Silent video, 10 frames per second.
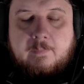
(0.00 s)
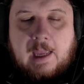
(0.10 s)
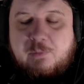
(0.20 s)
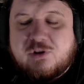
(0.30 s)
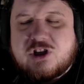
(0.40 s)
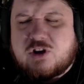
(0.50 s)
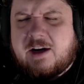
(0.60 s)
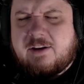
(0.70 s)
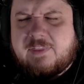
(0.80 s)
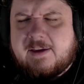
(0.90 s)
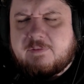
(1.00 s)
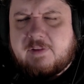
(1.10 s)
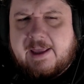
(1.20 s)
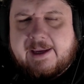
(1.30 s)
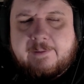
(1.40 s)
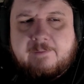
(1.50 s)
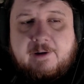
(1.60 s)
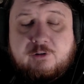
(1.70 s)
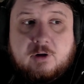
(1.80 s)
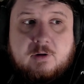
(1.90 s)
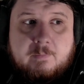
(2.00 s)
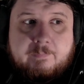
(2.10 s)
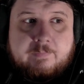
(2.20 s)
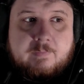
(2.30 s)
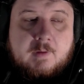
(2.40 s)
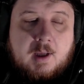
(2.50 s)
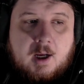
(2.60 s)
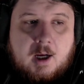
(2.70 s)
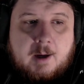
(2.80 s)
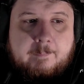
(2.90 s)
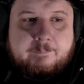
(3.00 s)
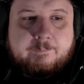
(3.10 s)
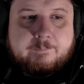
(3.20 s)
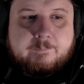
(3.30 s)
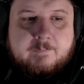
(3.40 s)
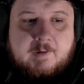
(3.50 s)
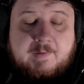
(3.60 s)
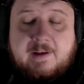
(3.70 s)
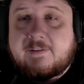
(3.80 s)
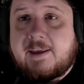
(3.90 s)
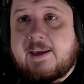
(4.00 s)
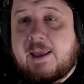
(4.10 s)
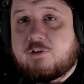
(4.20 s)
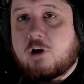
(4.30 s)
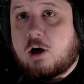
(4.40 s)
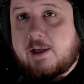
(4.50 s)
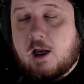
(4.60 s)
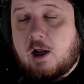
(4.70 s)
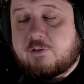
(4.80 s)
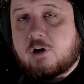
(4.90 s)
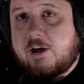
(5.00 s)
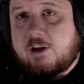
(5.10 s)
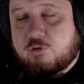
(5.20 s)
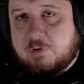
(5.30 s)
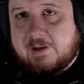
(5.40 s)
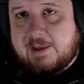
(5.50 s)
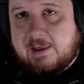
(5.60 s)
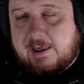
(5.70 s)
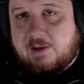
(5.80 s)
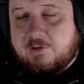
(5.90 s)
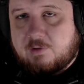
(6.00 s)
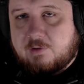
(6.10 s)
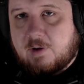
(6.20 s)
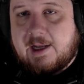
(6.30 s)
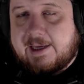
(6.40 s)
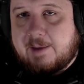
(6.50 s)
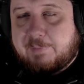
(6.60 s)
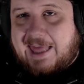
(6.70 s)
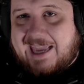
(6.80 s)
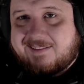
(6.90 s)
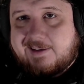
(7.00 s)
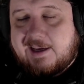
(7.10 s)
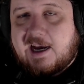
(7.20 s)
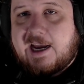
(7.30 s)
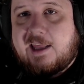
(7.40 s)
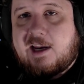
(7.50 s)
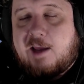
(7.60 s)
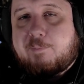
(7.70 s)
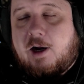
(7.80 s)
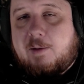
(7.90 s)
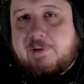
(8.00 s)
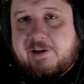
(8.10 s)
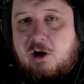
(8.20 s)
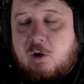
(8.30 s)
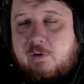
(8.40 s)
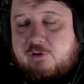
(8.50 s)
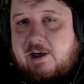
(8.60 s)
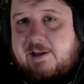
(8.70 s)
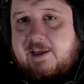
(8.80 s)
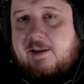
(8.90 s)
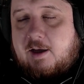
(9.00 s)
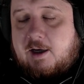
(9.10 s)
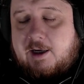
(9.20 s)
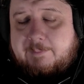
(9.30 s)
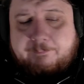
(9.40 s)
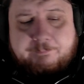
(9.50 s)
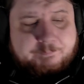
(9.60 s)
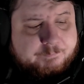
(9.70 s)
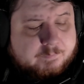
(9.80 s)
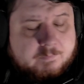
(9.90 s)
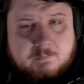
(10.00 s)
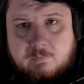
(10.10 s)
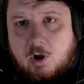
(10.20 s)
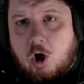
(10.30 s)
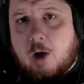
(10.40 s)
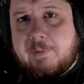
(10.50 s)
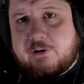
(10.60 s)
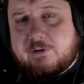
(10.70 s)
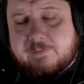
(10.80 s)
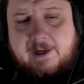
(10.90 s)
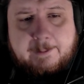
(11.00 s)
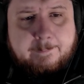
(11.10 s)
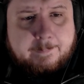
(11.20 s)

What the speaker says: I was just trying to think of, like, if I took, if I didn't take Asgarnia is really easy, right? I get Black D'hide, I probably go and try to get, Armadil, right?